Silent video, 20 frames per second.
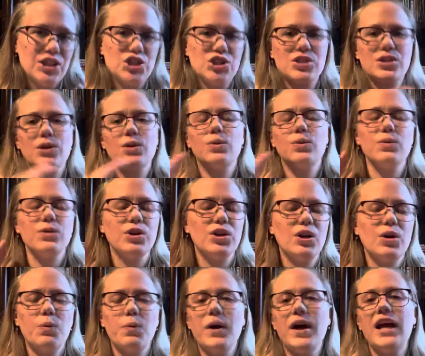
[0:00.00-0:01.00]
So you know
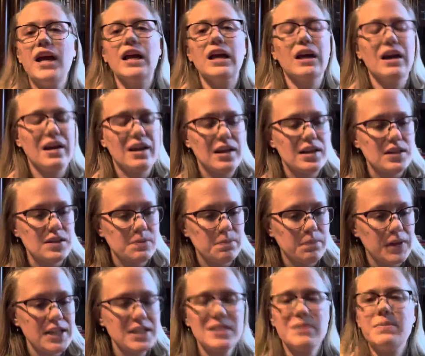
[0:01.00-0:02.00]
what? God has
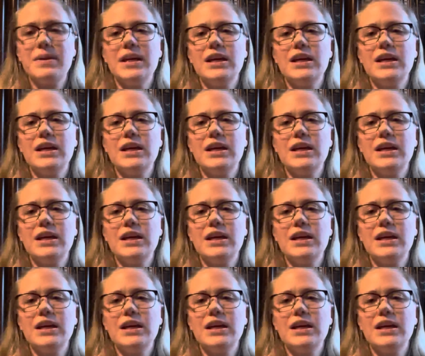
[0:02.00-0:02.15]
blessed me.